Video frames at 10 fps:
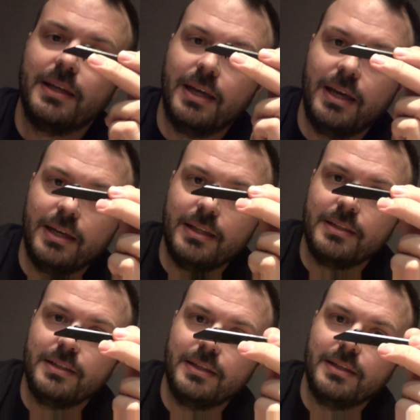
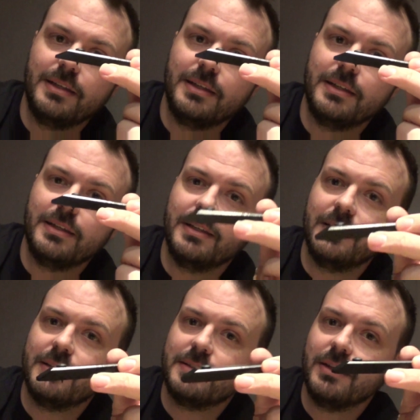and
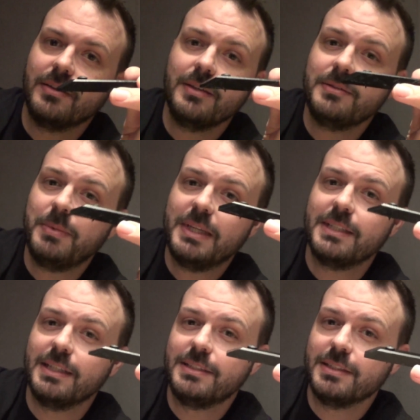so they
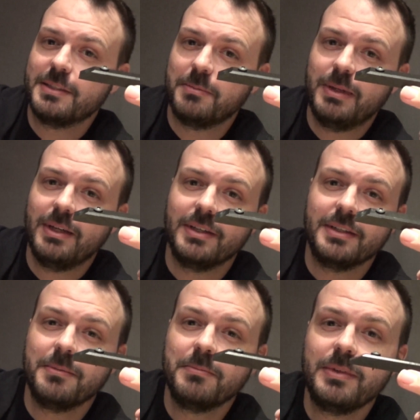basically just supplied
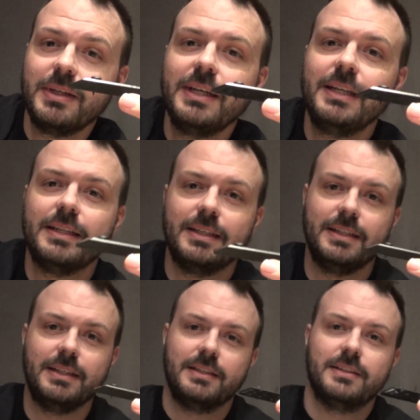
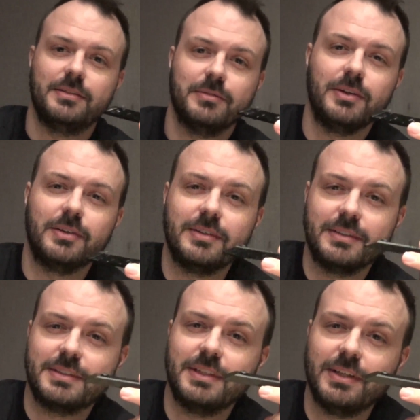completely the wrong
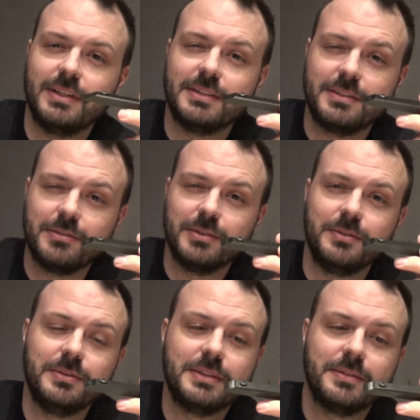size
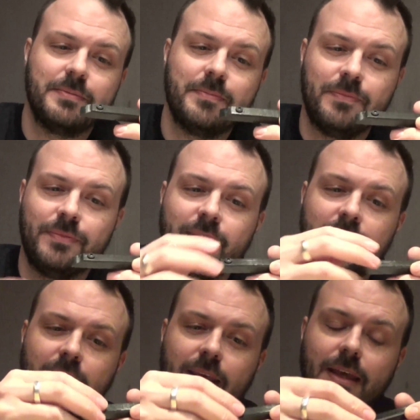screws.
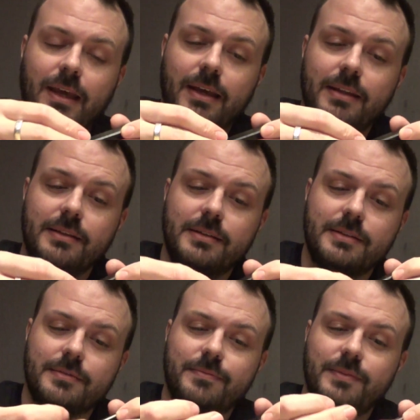And
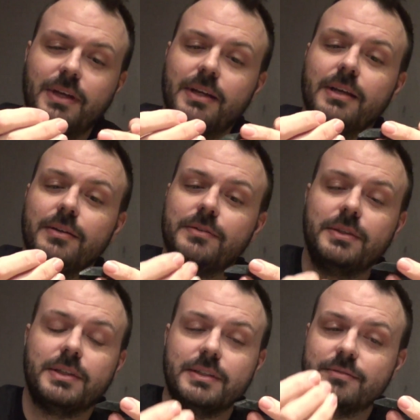I know
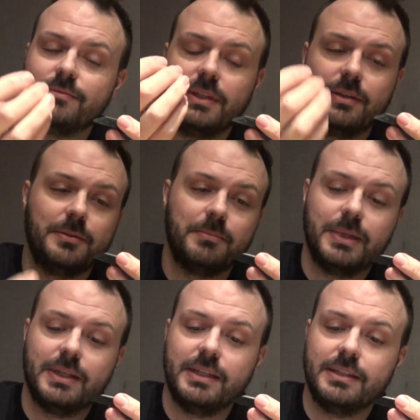you can go and
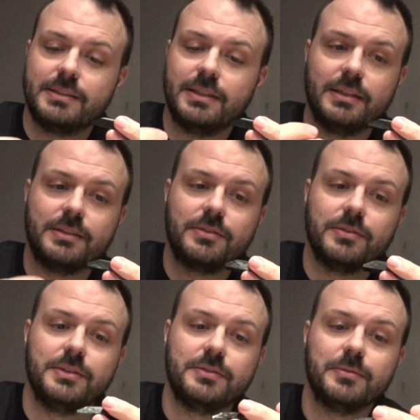buy a set of
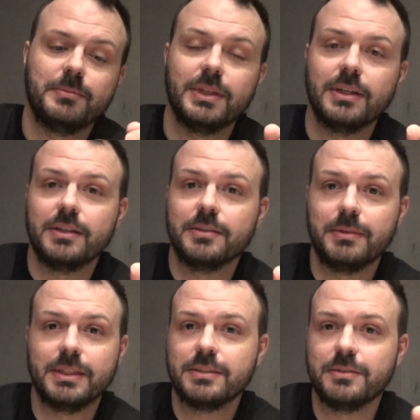screws from your
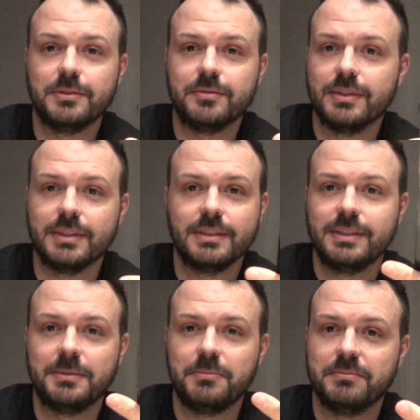hardware store for
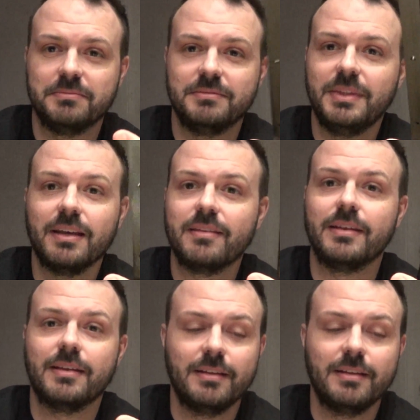nothing.